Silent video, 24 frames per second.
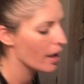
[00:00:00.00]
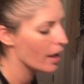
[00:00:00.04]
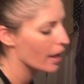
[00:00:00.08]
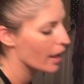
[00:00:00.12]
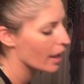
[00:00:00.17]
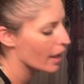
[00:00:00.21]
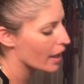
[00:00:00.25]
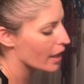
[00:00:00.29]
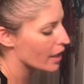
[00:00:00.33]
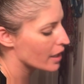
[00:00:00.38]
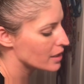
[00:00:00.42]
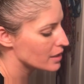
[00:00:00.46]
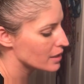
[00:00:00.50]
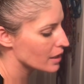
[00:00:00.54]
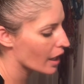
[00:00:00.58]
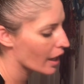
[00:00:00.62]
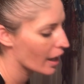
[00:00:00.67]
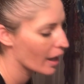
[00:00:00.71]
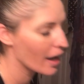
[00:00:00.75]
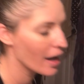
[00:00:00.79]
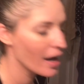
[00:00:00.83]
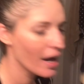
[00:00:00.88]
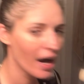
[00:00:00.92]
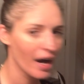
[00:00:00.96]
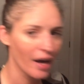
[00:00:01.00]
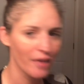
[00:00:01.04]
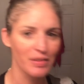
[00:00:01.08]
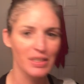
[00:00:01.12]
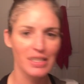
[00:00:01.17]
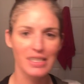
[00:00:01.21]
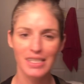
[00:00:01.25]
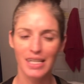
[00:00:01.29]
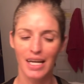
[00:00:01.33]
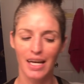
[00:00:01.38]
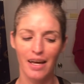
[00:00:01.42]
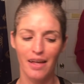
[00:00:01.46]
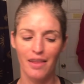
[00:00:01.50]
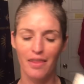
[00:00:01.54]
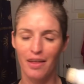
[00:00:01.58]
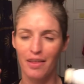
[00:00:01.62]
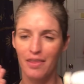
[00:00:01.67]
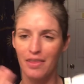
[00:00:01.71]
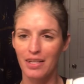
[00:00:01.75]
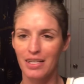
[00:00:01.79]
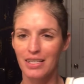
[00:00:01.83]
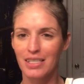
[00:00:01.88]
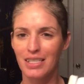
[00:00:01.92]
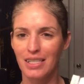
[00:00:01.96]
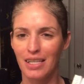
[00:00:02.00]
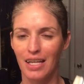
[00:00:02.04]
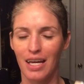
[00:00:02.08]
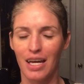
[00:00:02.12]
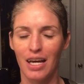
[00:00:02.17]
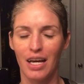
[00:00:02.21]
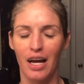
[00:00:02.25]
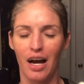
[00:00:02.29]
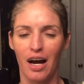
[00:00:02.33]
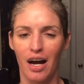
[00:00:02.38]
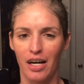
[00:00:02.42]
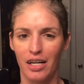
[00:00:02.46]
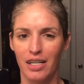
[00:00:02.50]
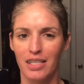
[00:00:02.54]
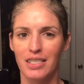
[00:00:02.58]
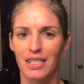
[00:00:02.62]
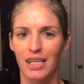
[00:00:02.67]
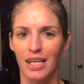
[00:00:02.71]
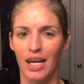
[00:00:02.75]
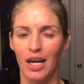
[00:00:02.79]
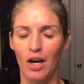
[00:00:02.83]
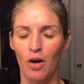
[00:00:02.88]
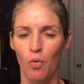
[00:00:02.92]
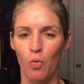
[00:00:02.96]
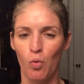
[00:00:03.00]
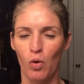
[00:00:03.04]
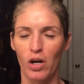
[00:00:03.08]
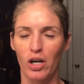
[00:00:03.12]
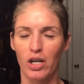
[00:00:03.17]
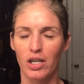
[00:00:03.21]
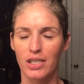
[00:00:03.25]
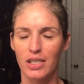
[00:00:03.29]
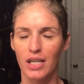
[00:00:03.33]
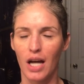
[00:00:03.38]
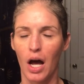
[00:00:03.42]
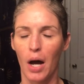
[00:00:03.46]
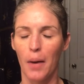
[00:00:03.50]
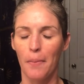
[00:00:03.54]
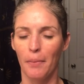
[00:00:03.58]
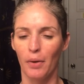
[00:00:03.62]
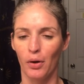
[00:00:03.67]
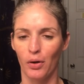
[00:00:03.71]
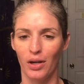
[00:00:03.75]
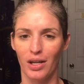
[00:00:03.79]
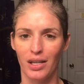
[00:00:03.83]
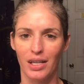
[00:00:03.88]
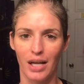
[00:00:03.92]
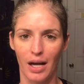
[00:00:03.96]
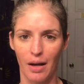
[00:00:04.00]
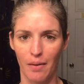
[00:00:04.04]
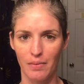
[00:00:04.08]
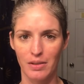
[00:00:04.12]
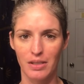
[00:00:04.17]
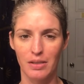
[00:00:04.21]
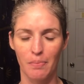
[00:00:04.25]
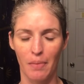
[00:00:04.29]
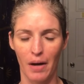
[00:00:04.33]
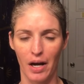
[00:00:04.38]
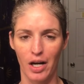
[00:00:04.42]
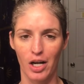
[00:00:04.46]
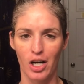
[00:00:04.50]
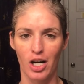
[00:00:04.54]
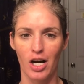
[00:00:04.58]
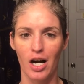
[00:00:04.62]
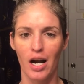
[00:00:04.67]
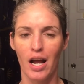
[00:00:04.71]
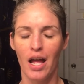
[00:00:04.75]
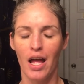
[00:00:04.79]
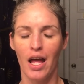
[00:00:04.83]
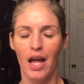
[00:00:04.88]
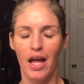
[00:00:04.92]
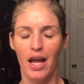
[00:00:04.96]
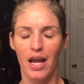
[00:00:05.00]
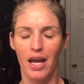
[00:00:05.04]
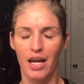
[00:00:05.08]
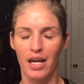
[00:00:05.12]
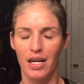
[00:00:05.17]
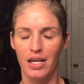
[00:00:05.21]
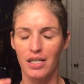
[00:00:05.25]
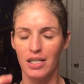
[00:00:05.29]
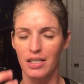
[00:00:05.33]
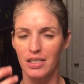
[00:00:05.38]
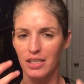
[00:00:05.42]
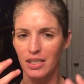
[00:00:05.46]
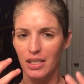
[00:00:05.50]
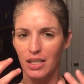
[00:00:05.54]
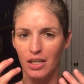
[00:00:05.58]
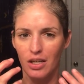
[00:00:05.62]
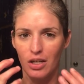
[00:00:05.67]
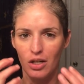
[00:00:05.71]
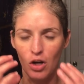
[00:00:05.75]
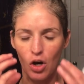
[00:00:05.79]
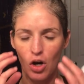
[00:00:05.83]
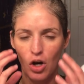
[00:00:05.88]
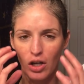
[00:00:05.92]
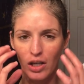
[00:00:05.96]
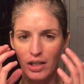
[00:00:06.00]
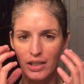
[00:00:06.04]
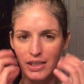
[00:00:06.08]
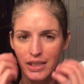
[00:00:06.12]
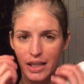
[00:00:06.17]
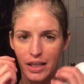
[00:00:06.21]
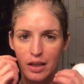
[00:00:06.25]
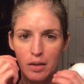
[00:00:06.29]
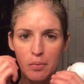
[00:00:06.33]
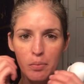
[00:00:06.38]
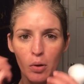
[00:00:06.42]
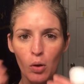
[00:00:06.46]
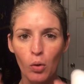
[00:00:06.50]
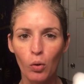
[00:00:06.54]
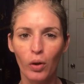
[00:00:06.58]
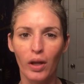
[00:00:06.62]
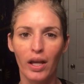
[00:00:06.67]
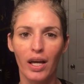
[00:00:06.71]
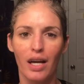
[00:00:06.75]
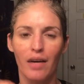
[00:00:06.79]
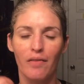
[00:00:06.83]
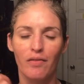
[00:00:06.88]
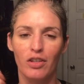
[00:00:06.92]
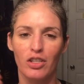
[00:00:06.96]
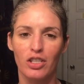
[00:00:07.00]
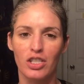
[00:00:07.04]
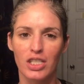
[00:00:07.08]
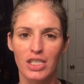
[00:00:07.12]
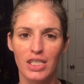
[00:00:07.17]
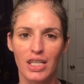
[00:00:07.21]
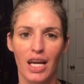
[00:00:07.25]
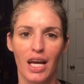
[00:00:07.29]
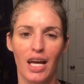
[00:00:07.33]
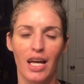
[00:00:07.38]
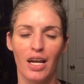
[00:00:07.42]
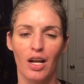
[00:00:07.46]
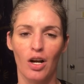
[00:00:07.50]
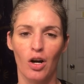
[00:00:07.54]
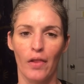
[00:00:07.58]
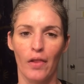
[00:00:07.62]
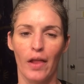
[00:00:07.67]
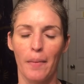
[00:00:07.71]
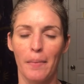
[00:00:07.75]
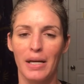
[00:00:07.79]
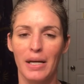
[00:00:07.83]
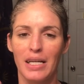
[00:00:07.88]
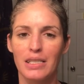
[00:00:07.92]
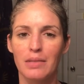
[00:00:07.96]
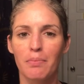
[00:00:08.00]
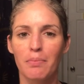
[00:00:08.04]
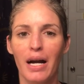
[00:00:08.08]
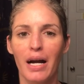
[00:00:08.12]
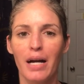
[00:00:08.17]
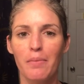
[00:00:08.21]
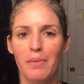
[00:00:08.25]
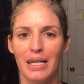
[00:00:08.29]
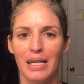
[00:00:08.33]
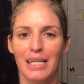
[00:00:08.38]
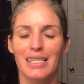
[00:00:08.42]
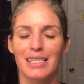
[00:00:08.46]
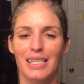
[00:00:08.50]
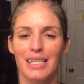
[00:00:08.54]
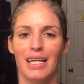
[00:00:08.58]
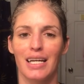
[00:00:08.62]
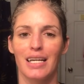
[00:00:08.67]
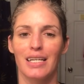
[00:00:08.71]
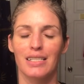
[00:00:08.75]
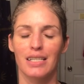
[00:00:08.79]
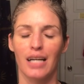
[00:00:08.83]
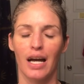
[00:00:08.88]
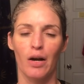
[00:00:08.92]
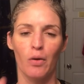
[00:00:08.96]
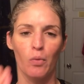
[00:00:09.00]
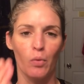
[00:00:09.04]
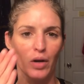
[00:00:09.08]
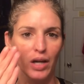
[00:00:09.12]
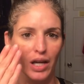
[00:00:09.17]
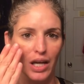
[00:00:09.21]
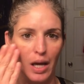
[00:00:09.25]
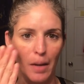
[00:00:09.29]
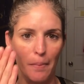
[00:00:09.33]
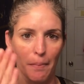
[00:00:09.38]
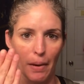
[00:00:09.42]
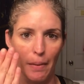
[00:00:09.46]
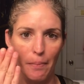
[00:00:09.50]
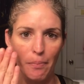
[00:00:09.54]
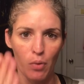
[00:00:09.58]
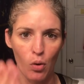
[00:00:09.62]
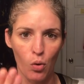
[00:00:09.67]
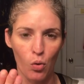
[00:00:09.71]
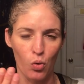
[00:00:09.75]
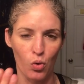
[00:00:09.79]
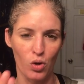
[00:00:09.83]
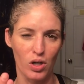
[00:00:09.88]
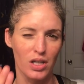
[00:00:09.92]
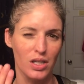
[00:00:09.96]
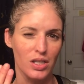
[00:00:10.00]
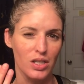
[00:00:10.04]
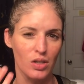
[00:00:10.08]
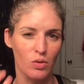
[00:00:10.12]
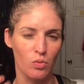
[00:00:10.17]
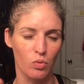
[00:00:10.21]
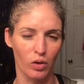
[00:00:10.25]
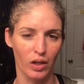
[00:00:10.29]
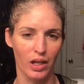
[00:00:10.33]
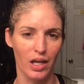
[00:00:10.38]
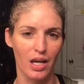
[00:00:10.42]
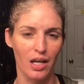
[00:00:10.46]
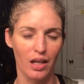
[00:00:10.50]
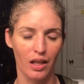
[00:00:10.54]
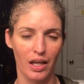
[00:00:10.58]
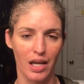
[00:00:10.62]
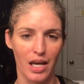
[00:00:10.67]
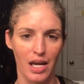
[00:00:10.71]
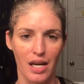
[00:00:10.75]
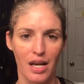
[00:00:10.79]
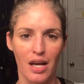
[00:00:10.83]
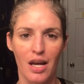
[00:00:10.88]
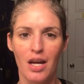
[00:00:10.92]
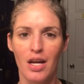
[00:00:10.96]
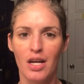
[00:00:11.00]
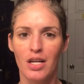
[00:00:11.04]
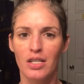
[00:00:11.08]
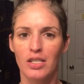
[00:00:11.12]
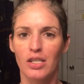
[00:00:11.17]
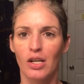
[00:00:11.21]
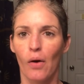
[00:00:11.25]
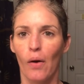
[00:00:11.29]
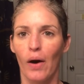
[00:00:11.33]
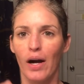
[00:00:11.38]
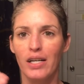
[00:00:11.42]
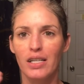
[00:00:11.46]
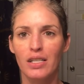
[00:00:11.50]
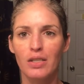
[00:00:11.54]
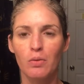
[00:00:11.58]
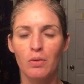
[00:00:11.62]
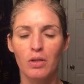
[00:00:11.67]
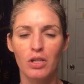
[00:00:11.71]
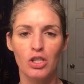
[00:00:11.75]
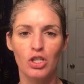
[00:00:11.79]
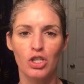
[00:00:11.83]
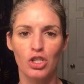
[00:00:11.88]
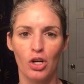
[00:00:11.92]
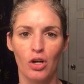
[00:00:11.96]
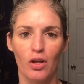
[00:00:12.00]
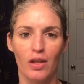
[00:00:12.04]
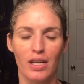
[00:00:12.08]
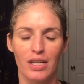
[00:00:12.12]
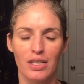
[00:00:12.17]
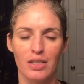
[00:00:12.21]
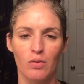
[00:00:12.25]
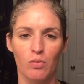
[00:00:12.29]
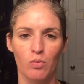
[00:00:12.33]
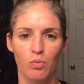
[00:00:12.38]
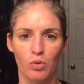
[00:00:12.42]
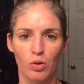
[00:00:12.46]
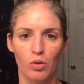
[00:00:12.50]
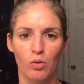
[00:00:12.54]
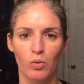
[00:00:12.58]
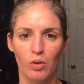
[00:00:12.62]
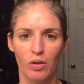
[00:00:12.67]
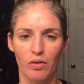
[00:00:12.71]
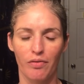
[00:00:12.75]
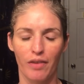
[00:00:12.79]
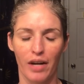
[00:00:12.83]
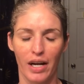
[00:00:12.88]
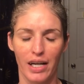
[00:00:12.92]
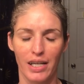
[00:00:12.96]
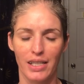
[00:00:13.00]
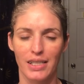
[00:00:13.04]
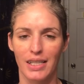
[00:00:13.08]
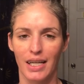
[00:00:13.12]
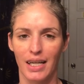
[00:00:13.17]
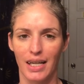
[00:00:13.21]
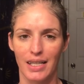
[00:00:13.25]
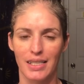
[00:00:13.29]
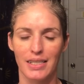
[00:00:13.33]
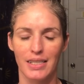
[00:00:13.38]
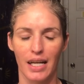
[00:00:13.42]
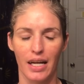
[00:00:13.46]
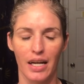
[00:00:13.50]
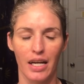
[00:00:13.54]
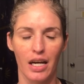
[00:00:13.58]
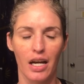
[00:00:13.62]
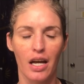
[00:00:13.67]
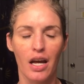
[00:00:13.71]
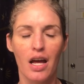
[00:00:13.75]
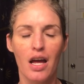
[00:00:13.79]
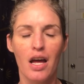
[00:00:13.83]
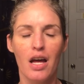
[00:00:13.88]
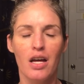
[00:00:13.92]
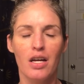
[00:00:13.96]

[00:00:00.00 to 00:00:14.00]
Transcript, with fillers: And I have to say that this thing honestly works a million times better and doesn't cause like the pulling of your skin and all that because my biggest thing is I wanna get my pores really clean. So I just wanted to show you this real, real fast, like I said.